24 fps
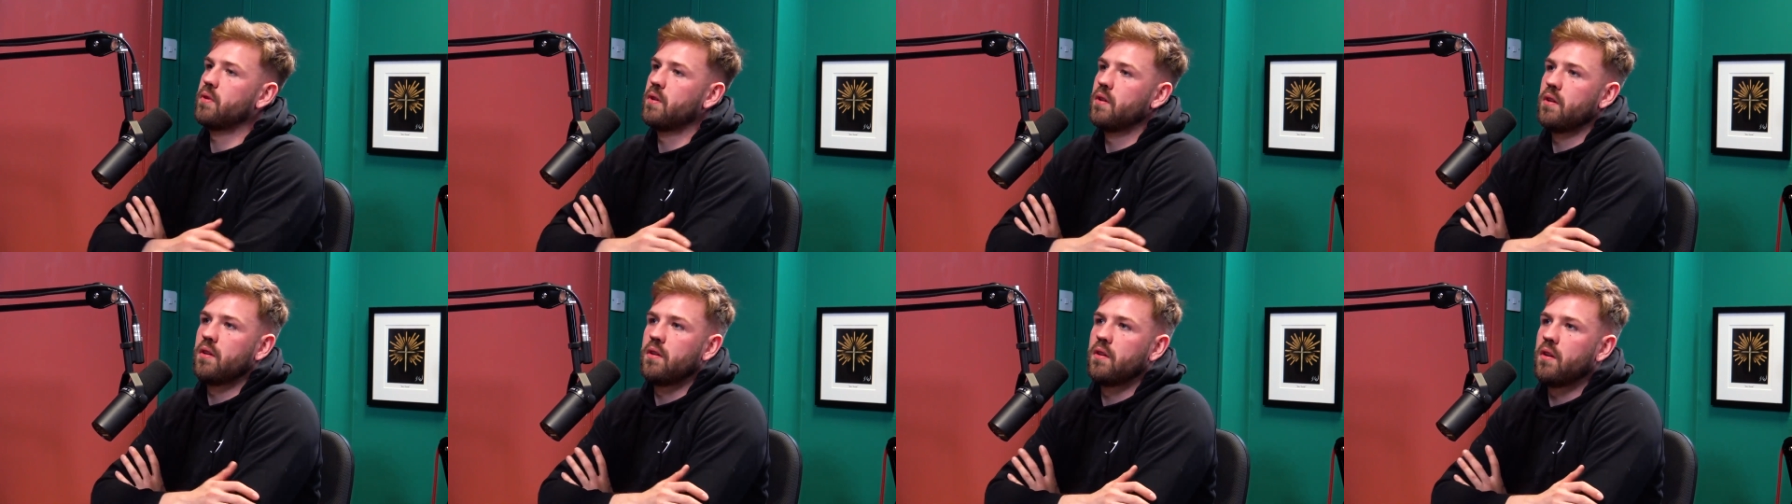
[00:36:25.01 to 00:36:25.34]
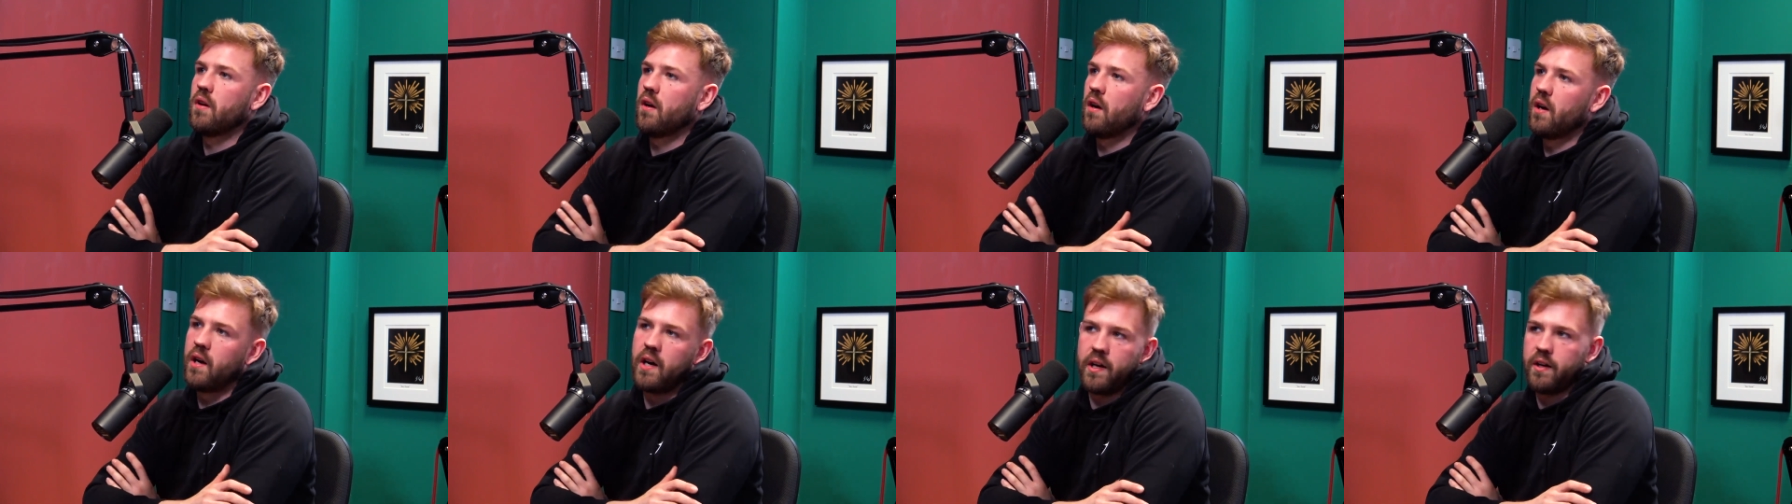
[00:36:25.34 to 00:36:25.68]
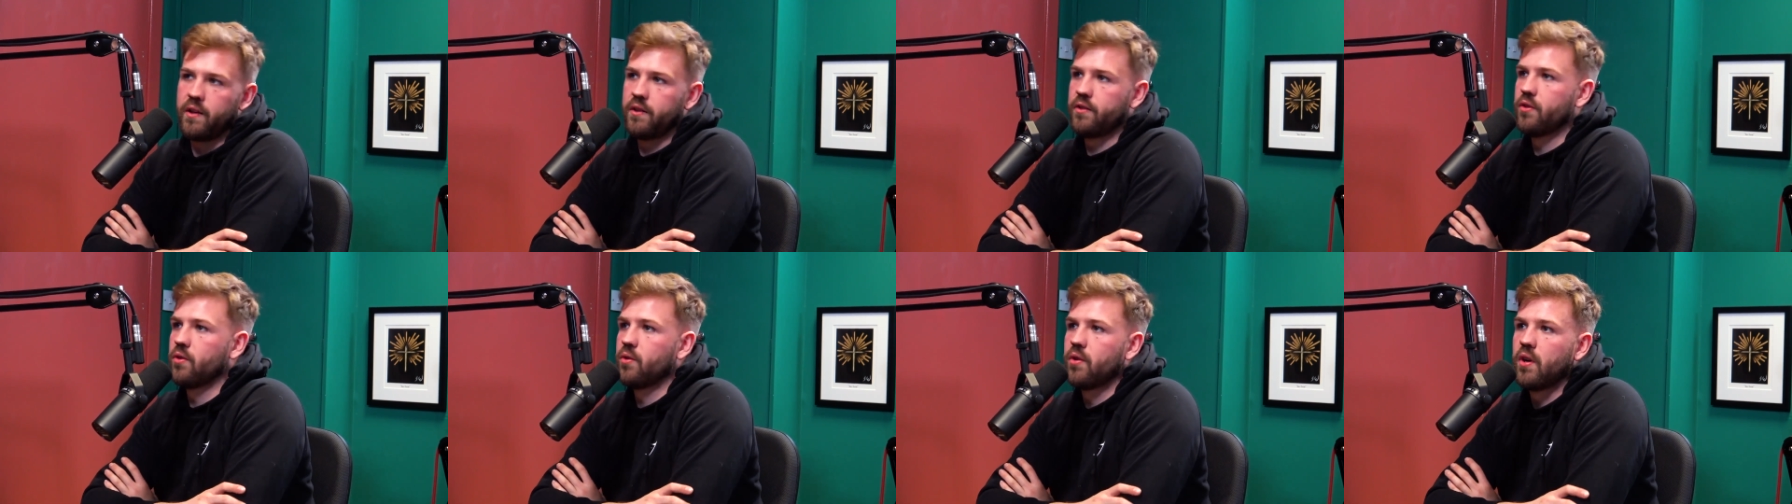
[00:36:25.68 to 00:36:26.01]
Yeah, yeah.
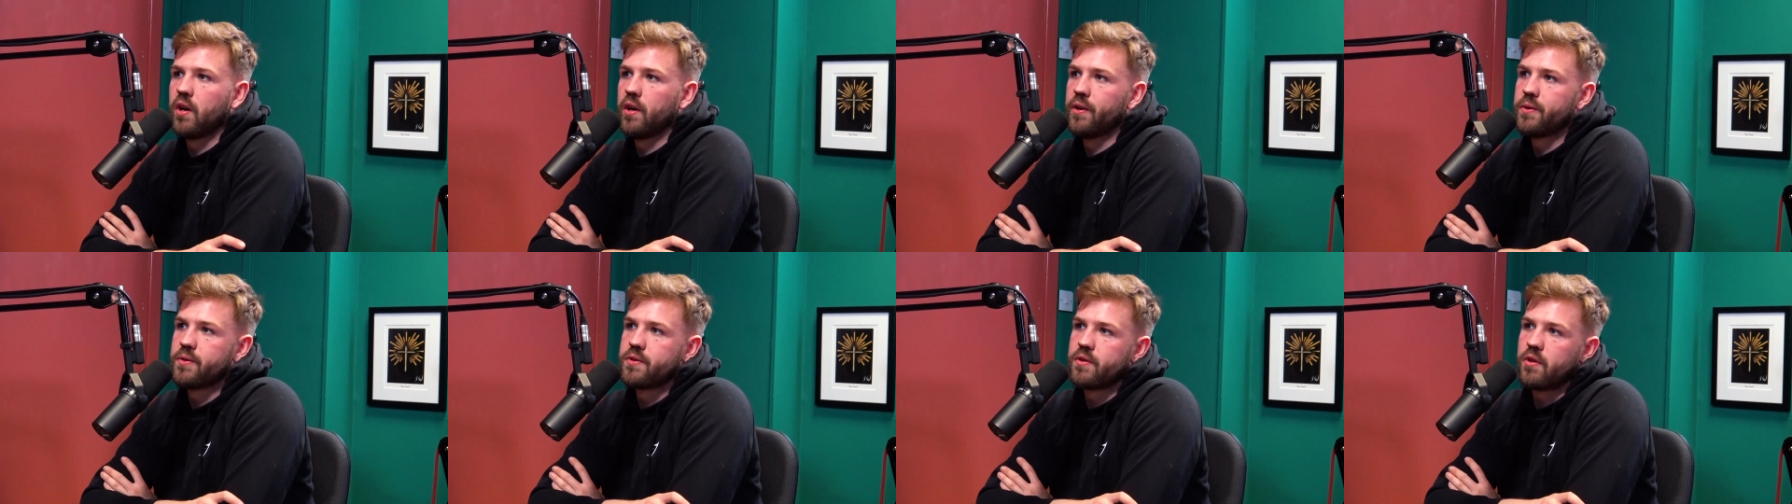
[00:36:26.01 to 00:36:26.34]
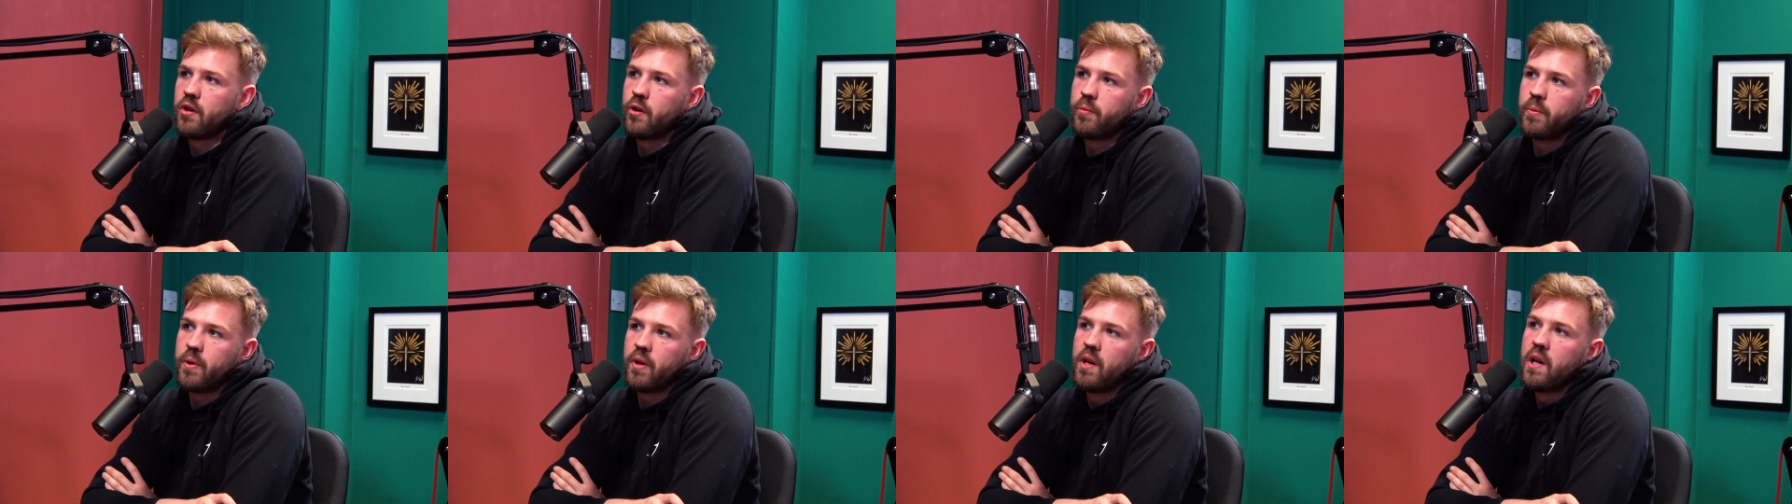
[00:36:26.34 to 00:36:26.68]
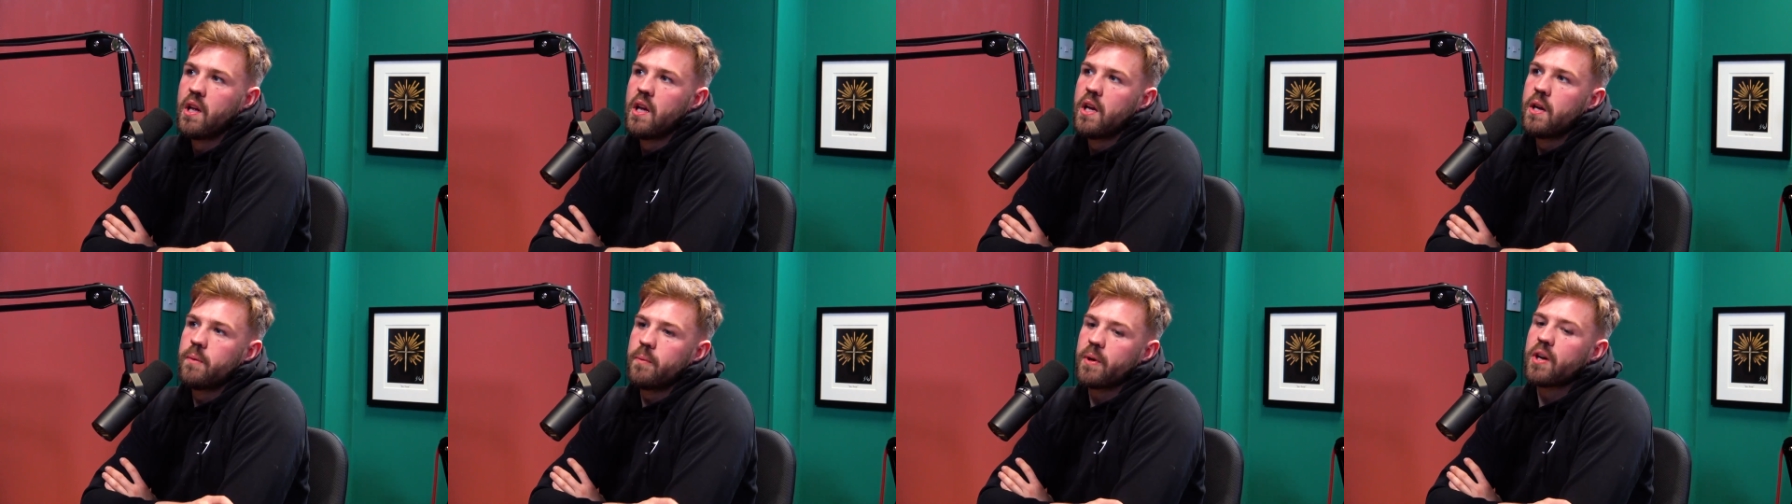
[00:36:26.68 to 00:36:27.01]
I don't know how to stop it. Then,
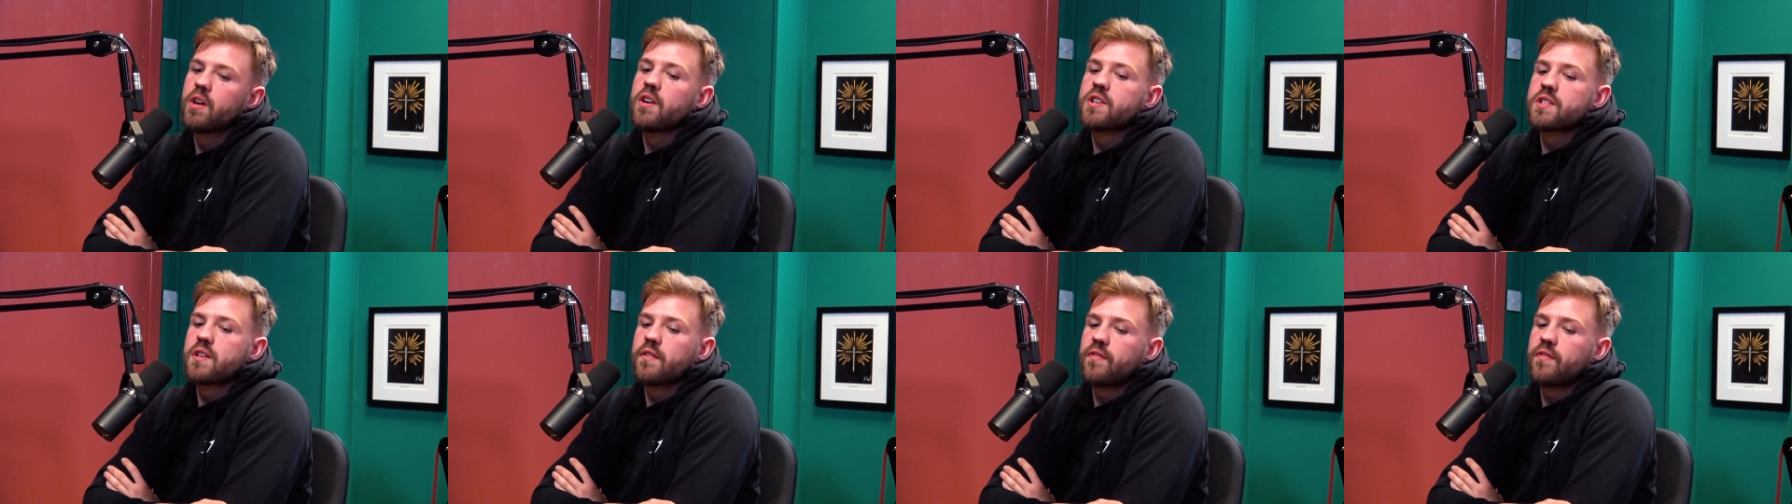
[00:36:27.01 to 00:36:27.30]
like, because yeah.